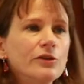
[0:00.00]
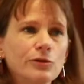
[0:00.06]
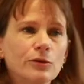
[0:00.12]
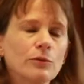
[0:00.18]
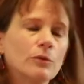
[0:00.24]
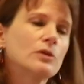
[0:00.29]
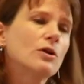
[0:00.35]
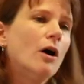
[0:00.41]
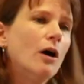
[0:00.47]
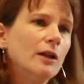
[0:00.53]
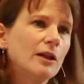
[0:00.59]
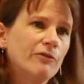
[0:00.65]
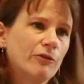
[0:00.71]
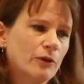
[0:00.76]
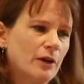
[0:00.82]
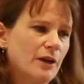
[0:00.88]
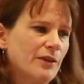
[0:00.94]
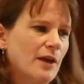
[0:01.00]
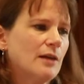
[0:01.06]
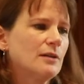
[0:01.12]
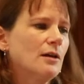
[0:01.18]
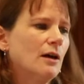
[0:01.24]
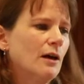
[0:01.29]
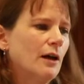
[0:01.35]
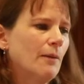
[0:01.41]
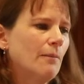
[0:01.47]
Unsworth was calling for at that
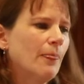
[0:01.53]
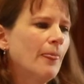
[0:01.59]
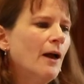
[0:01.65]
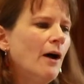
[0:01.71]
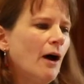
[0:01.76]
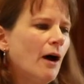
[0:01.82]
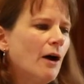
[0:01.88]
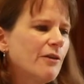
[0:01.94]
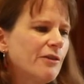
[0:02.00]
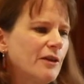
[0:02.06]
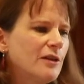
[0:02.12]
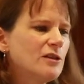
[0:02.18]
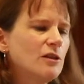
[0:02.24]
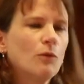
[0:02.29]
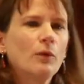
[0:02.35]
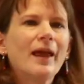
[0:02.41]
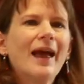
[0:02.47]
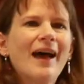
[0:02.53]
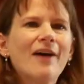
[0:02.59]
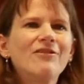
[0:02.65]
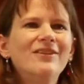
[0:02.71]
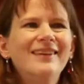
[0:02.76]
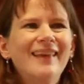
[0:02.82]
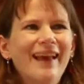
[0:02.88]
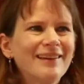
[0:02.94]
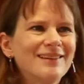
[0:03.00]
time are things that we have
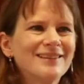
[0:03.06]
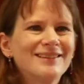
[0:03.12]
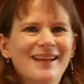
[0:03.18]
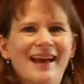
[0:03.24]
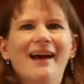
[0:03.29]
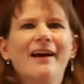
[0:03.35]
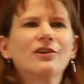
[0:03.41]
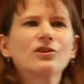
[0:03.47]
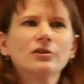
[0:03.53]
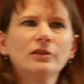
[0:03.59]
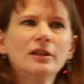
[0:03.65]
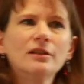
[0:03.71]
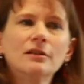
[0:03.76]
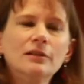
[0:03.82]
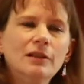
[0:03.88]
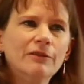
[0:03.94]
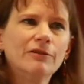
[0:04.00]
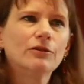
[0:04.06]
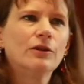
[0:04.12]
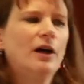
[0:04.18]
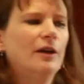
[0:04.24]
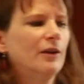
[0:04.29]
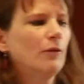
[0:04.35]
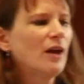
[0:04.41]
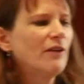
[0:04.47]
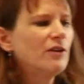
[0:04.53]
yet to actually deliver
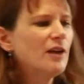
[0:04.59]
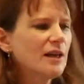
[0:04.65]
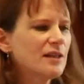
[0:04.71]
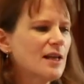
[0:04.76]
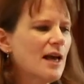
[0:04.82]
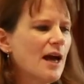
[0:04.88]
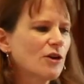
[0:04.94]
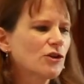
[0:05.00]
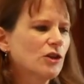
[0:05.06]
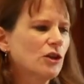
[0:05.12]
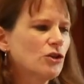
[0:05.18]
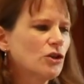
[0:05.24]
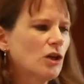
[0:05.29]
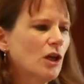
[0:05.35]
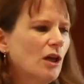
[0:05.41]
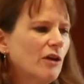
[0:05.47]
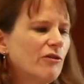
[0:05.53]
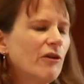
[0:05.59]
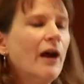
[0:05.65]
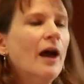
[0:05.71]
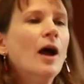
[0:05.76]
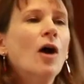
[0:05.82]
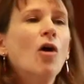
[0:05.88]
on, that we have yet to actually achieve,